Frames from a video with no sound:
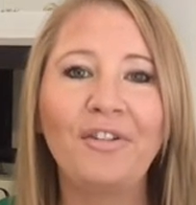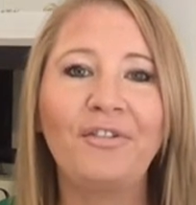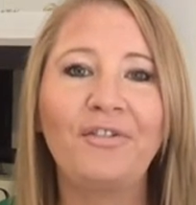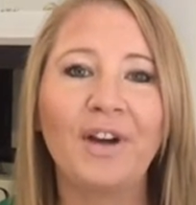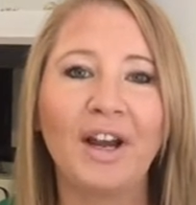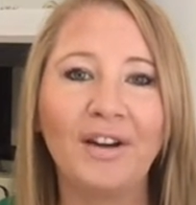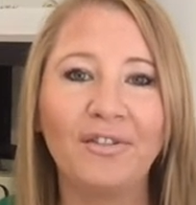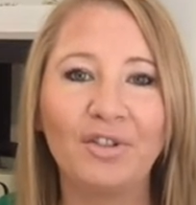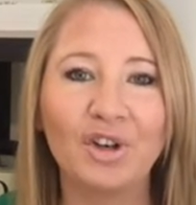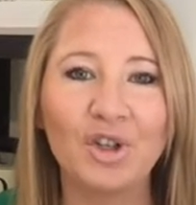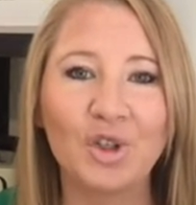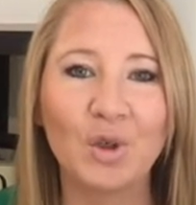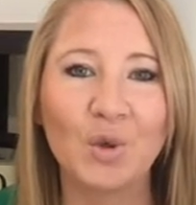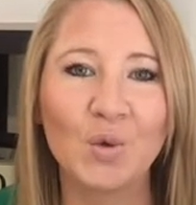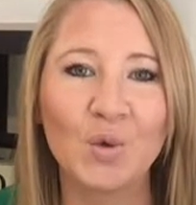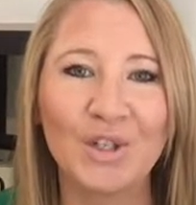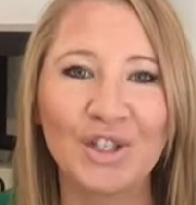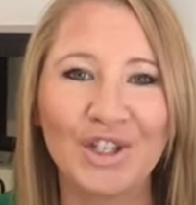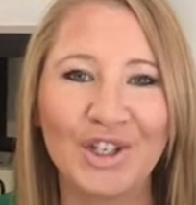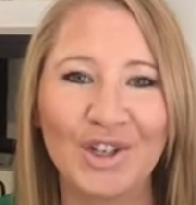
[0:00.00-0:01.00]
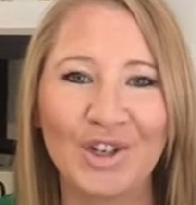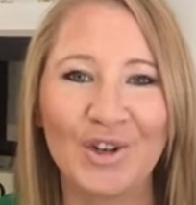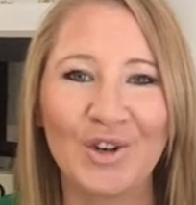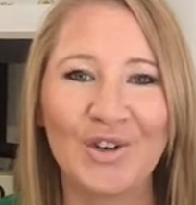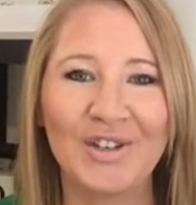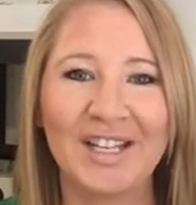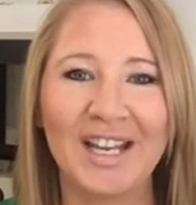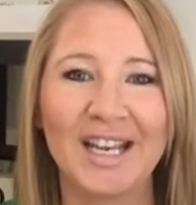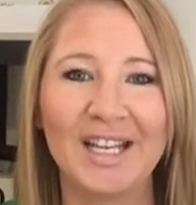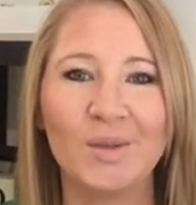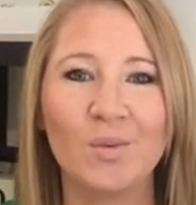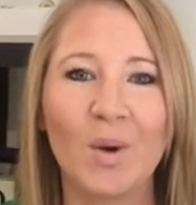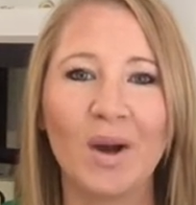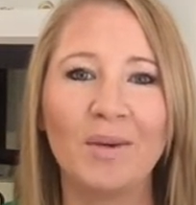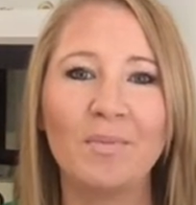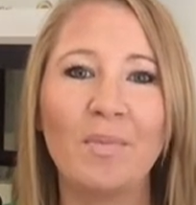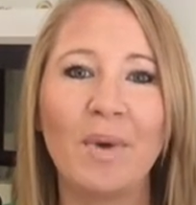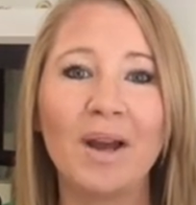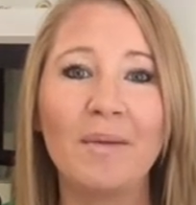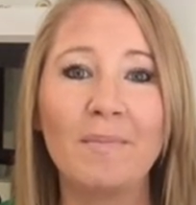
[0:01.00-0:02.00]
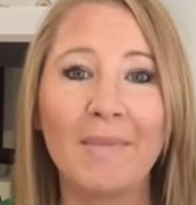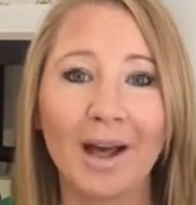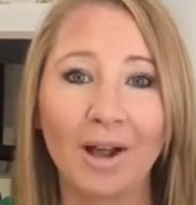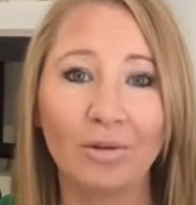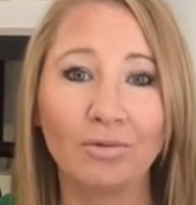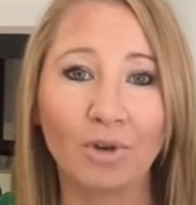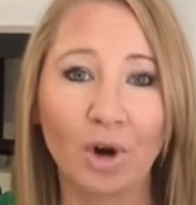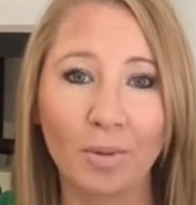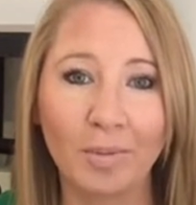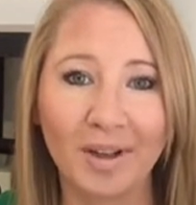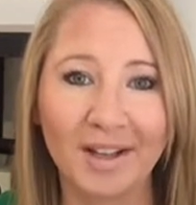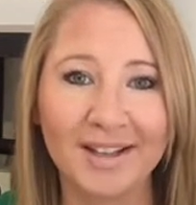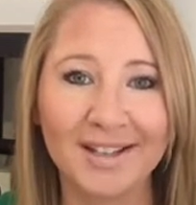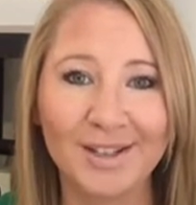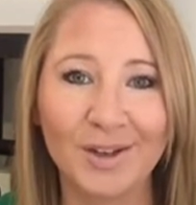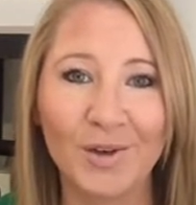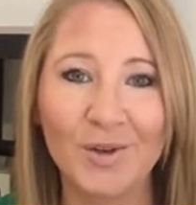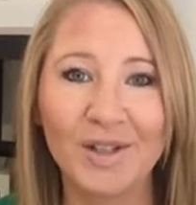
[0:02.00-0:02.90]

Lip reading: favorite tools to use is one by Mel Robbins,